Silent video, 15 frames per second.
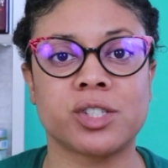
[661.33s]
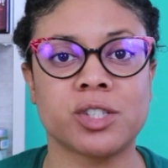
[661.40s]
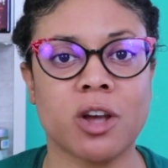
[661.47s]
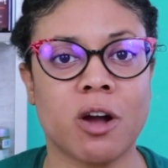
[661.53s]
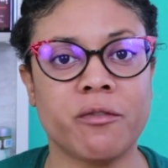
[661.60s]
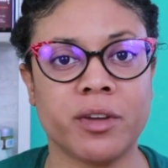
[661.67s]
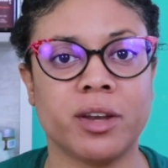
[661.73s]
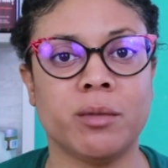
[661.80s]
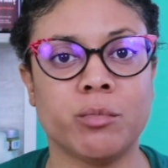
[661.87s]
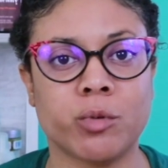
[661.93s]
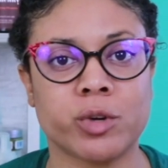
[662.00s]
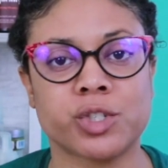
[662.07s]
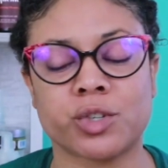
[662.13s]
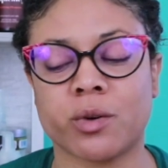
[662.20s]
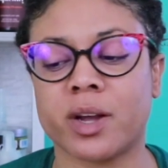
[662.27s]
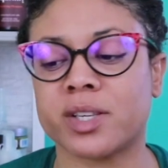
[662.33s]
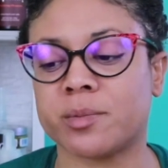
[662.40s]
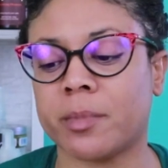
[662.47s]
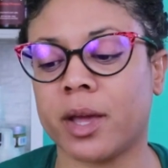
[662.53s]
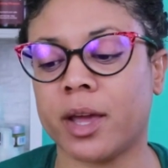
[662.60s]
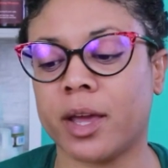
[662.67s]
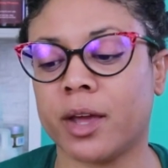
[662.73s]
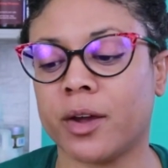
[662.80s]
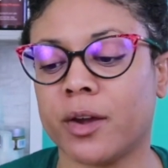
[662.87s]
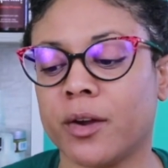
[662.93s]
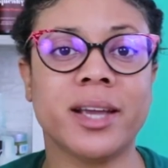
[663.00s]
to soften and moisturize my hair.